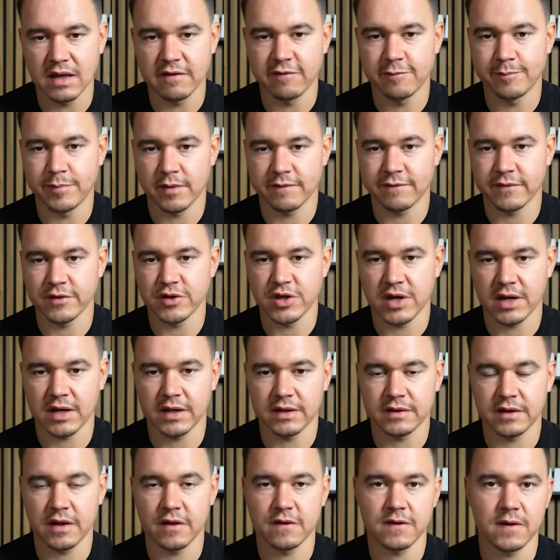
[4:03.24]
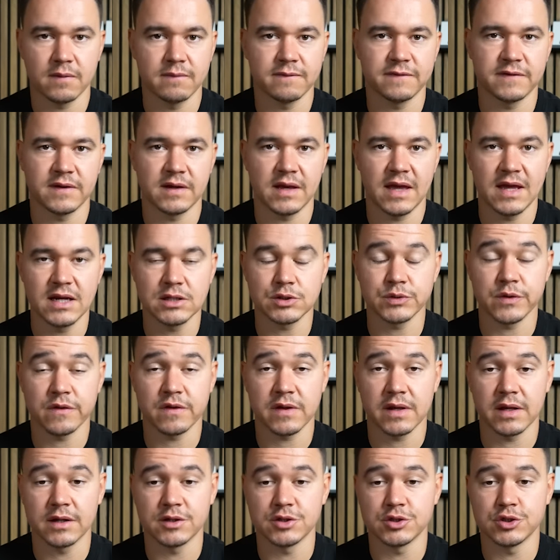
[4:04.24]
if puffer jacket is something
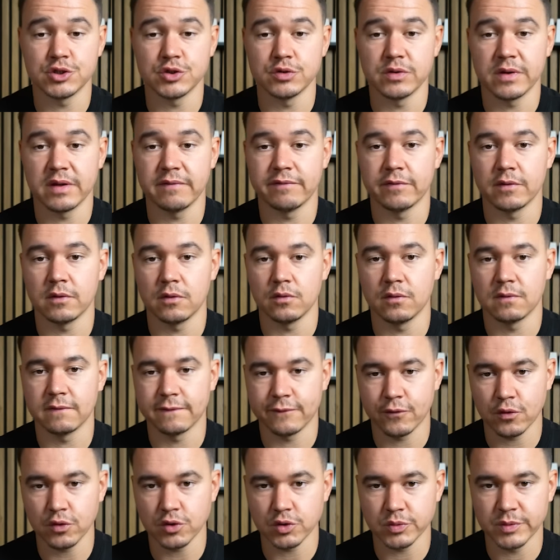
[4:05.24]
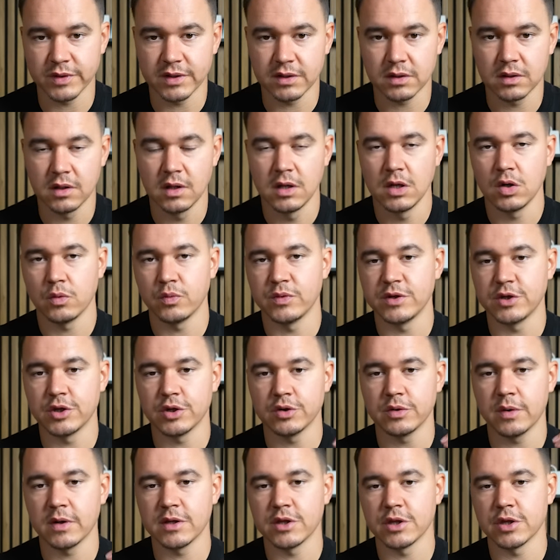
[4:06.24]
interesting to even look further in, we
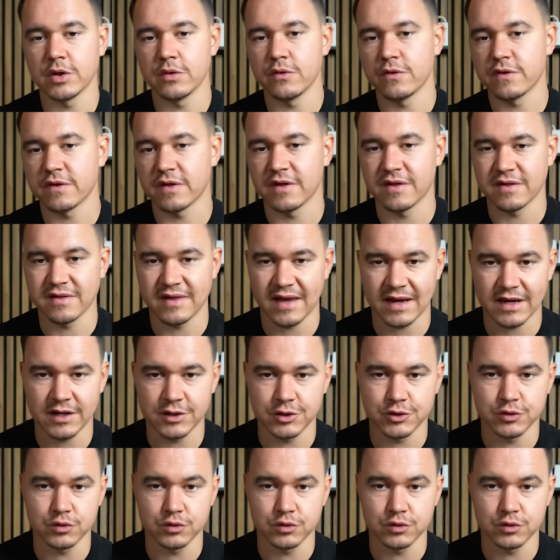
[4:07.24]
go and use the second